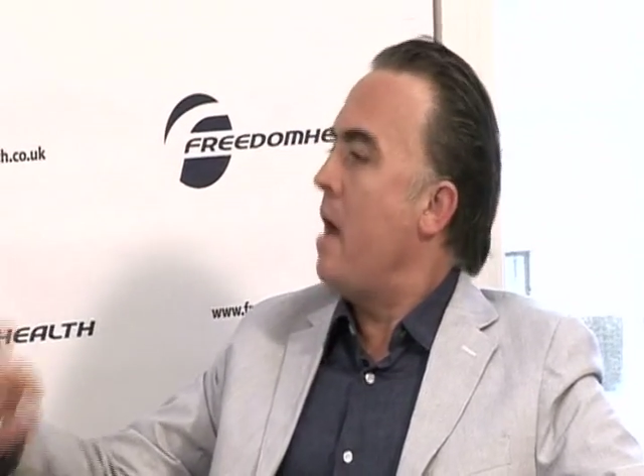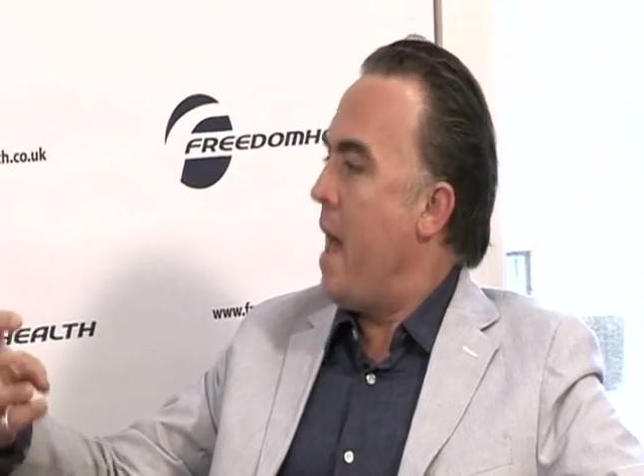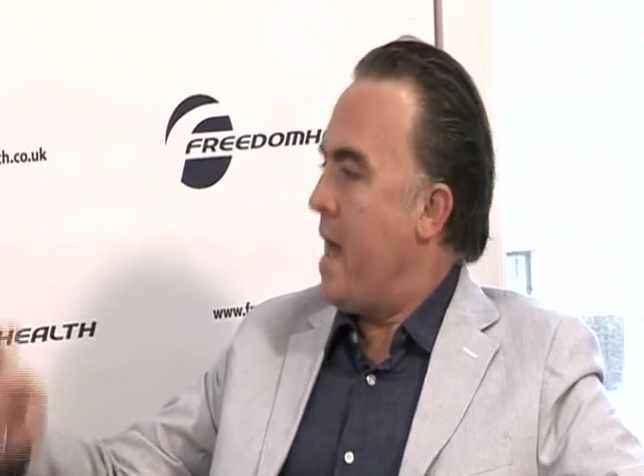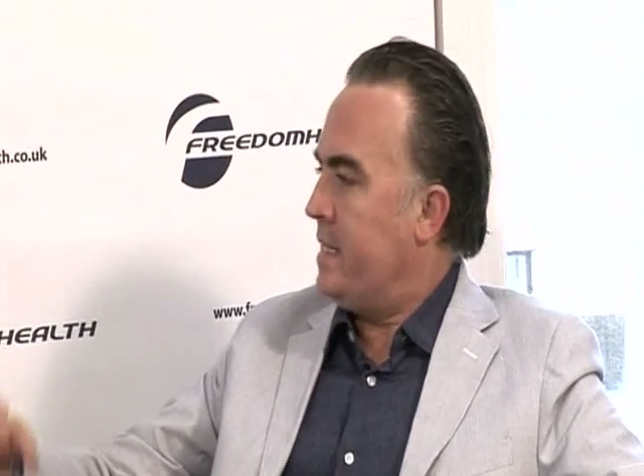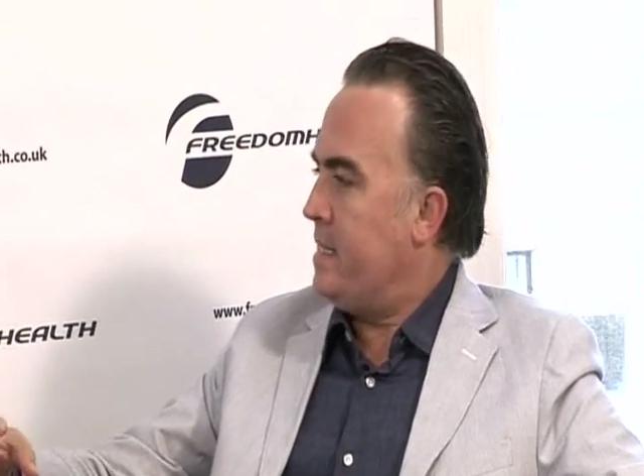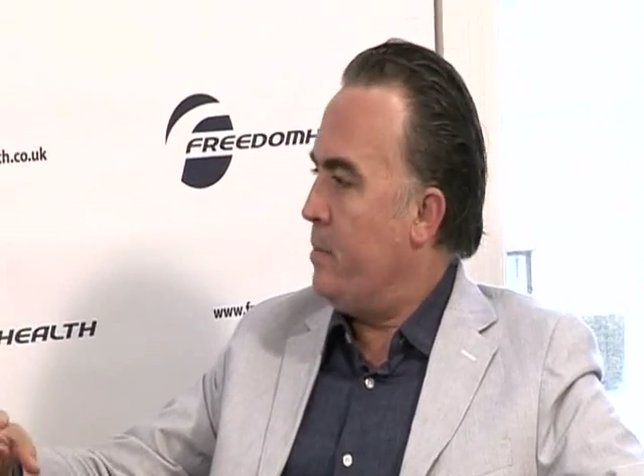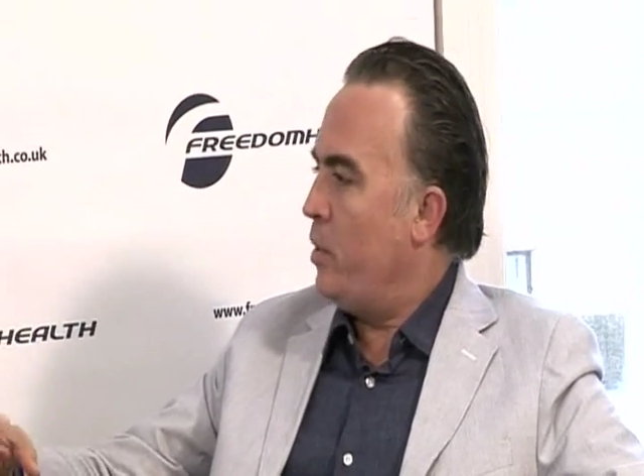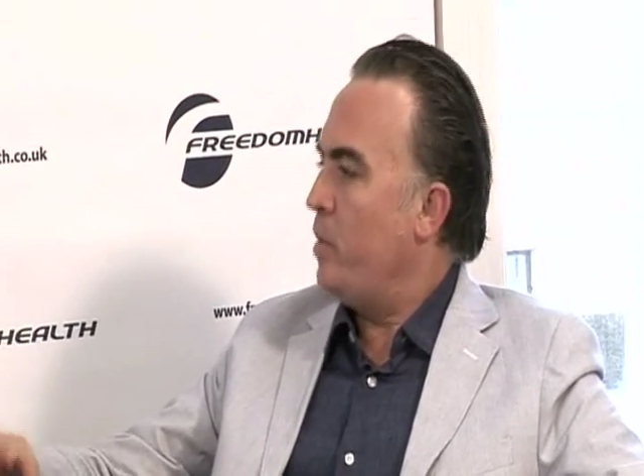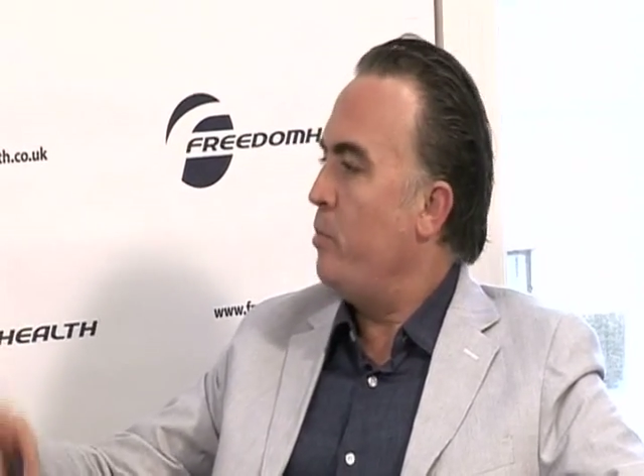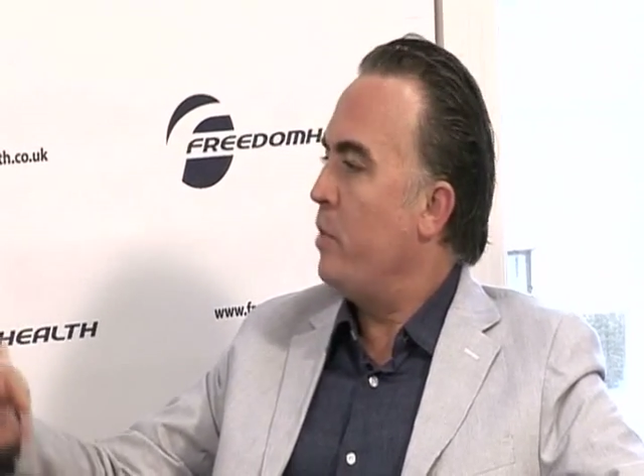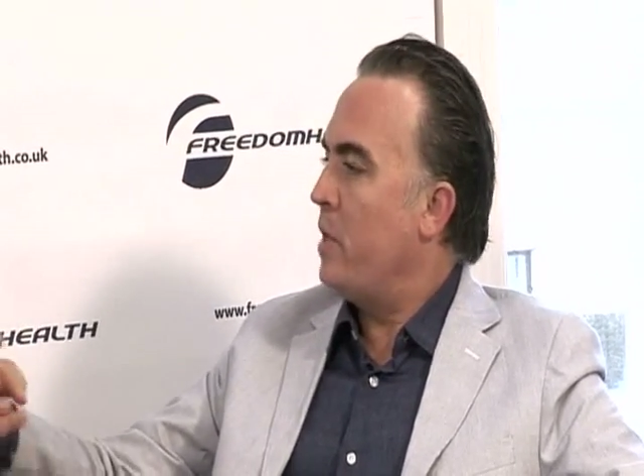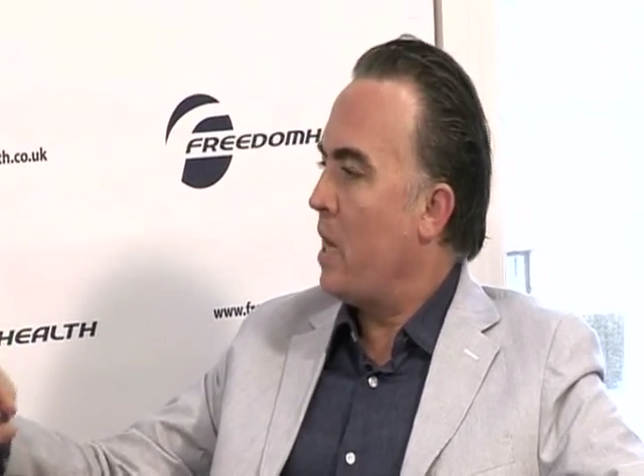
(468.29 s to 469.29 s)
antibody
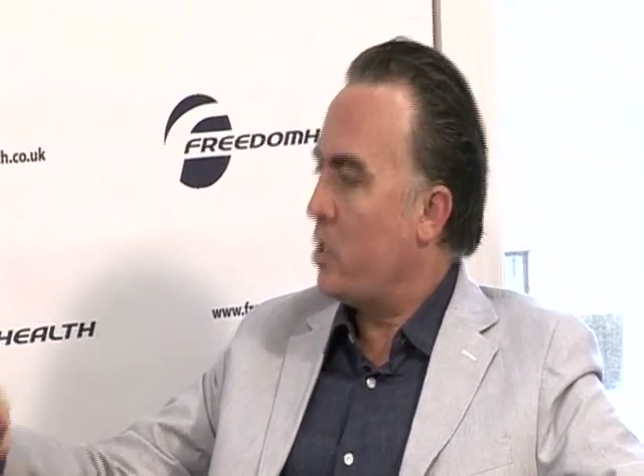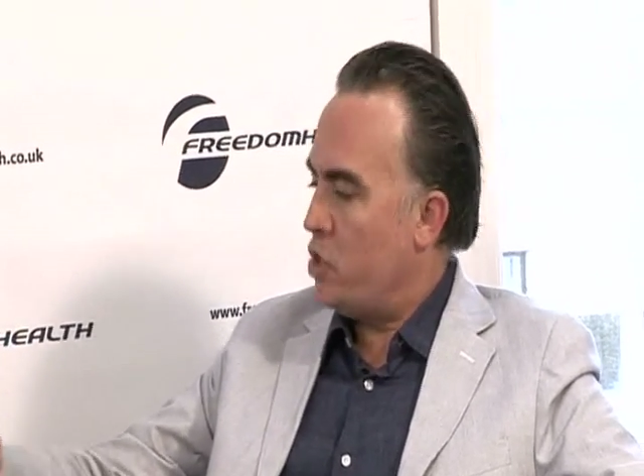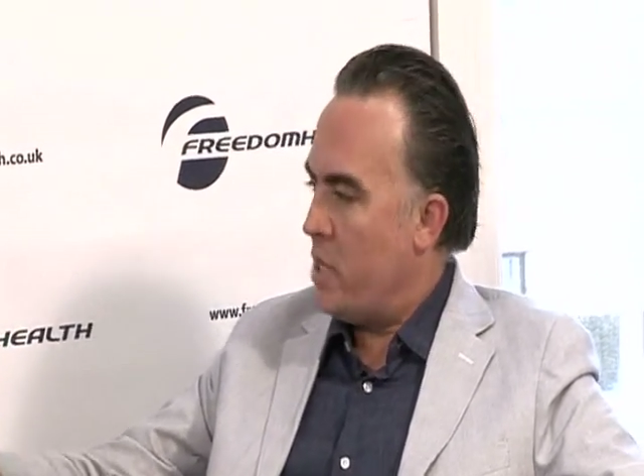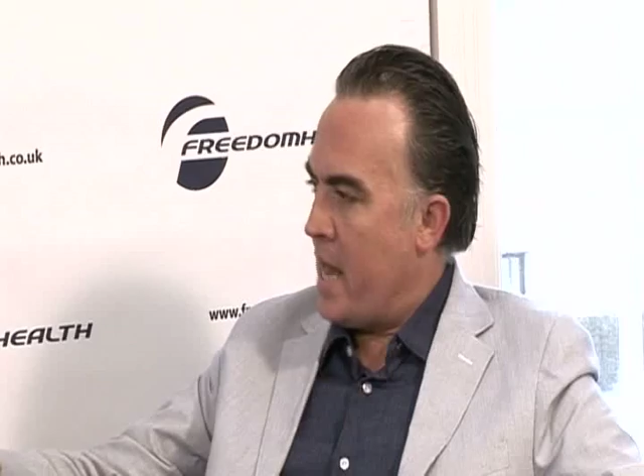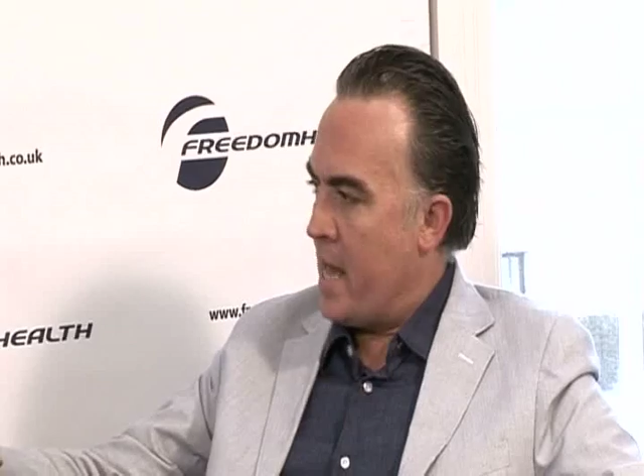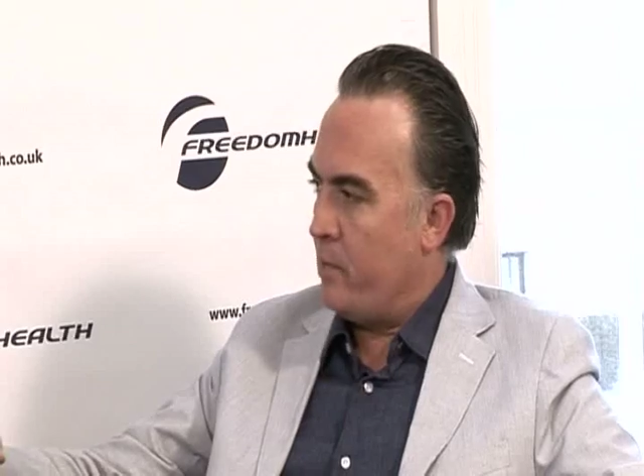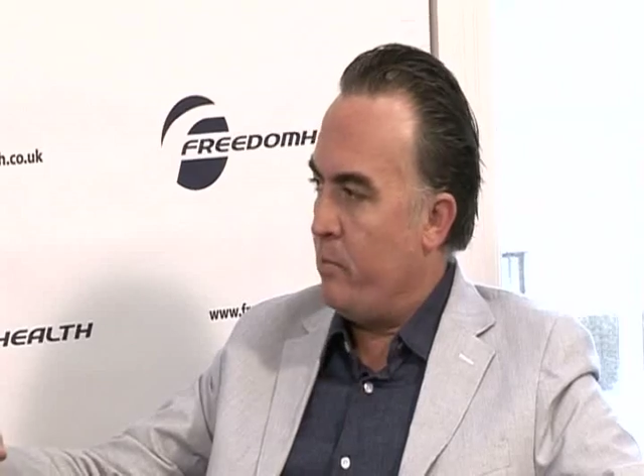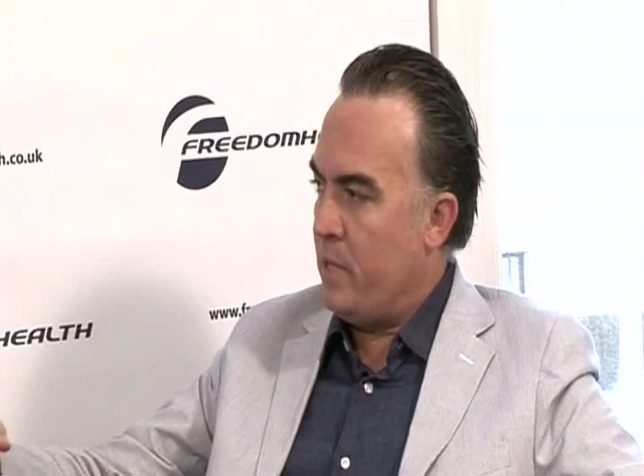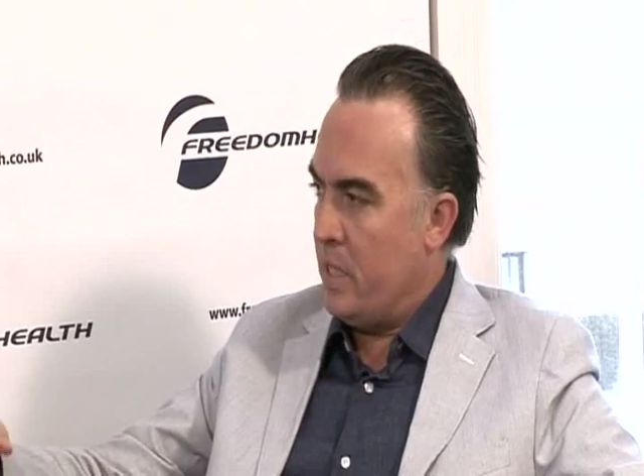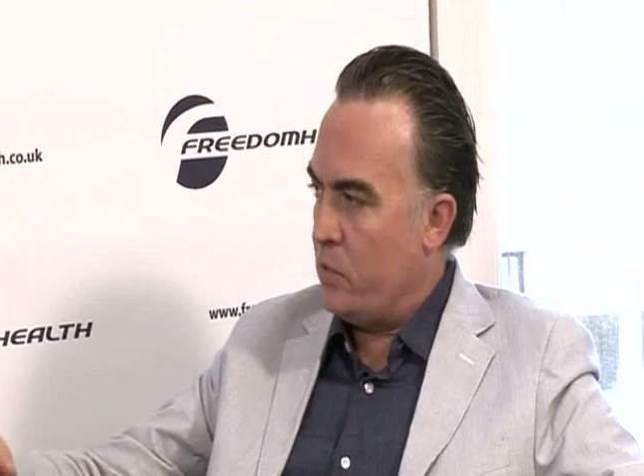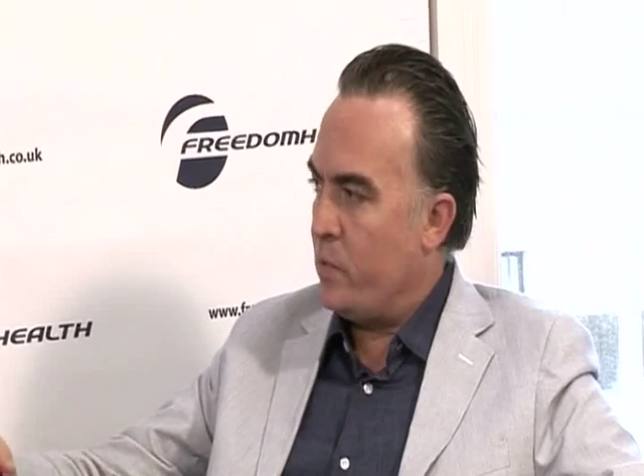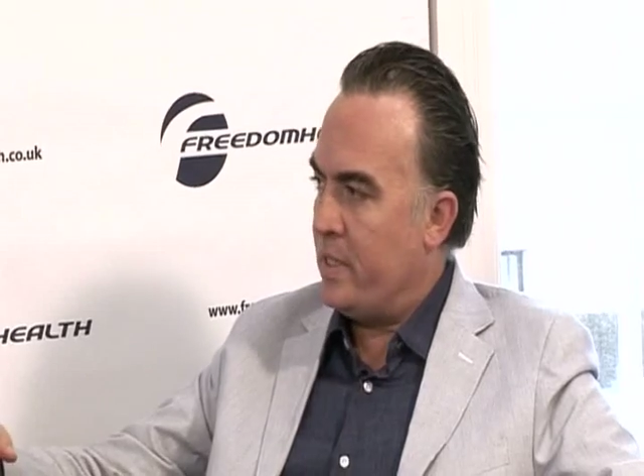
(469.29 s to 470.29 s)
production and
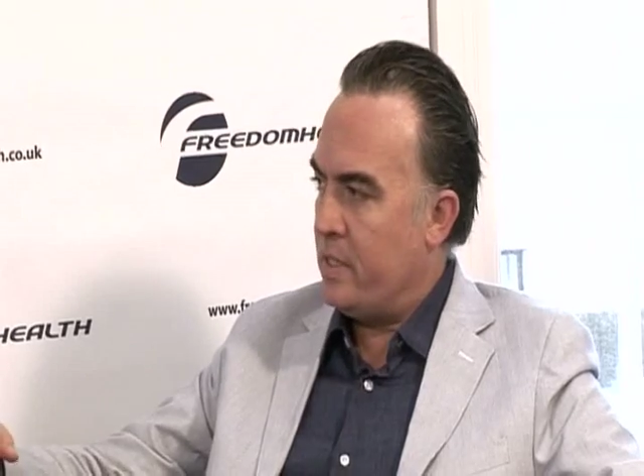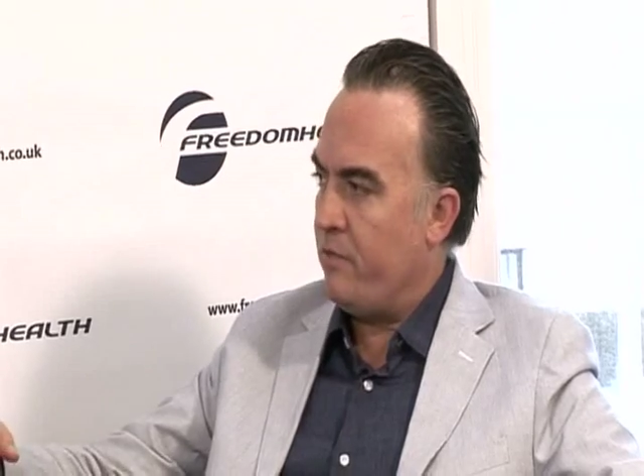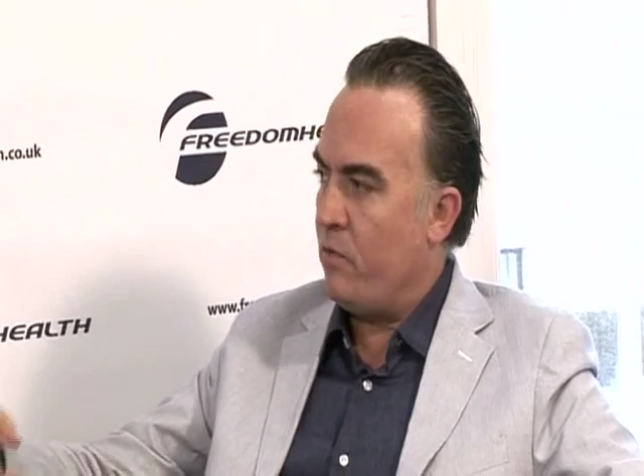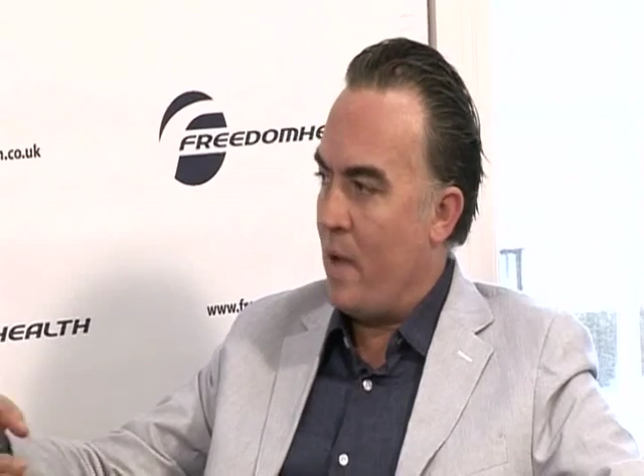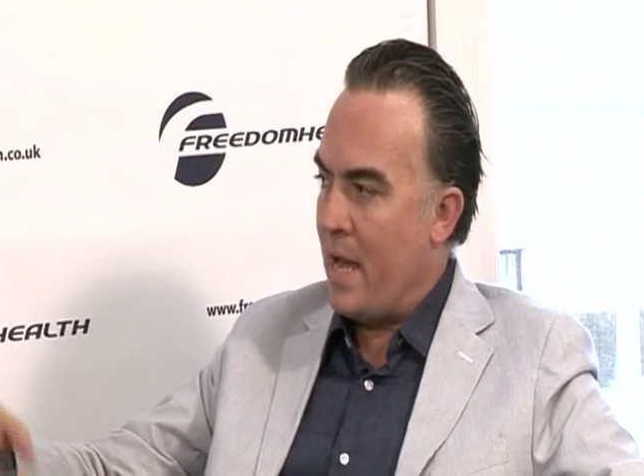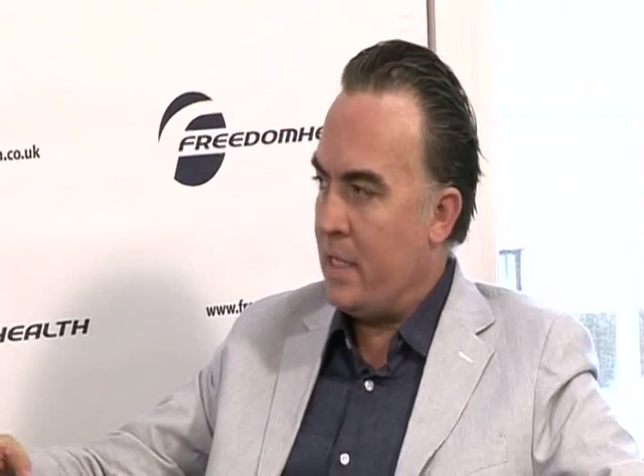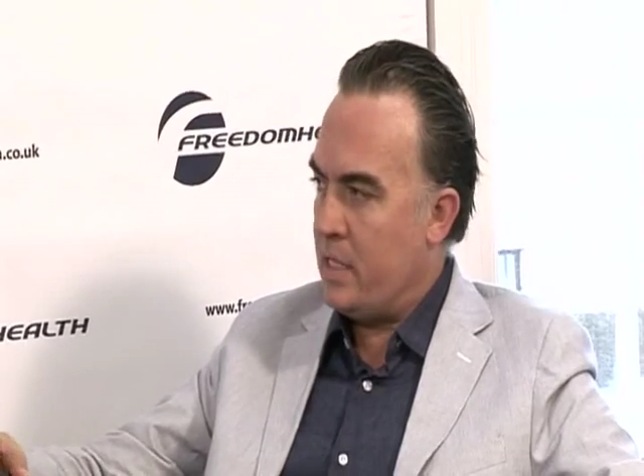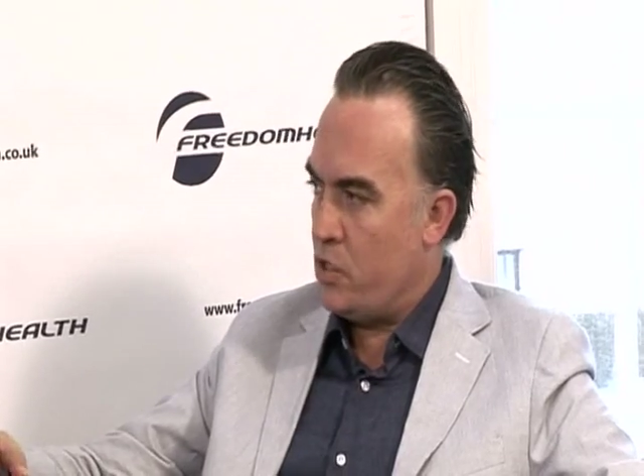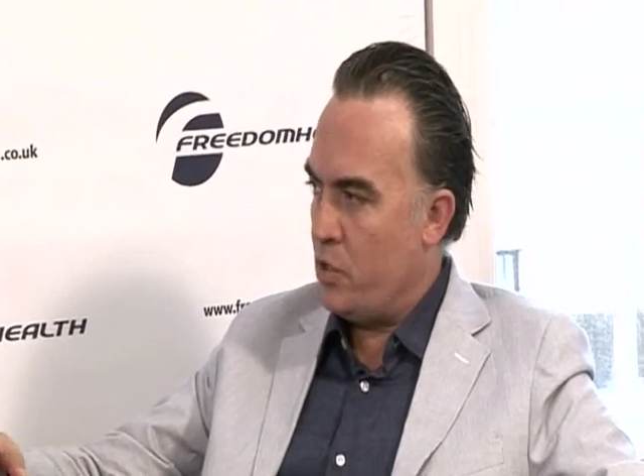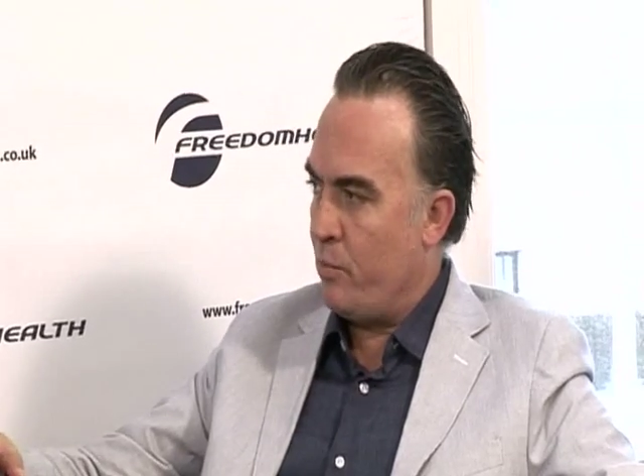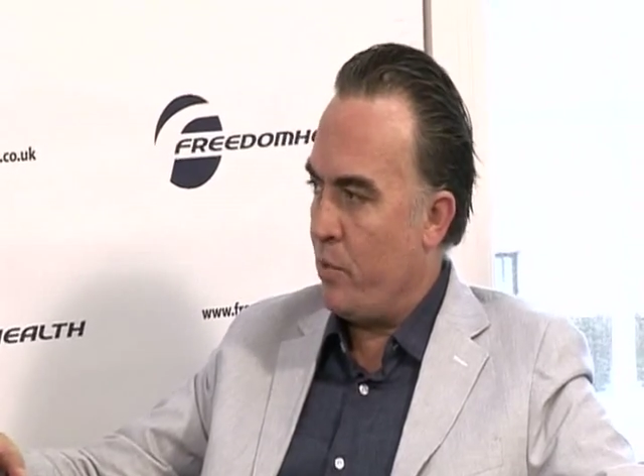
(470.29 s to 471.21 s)
P24 antigen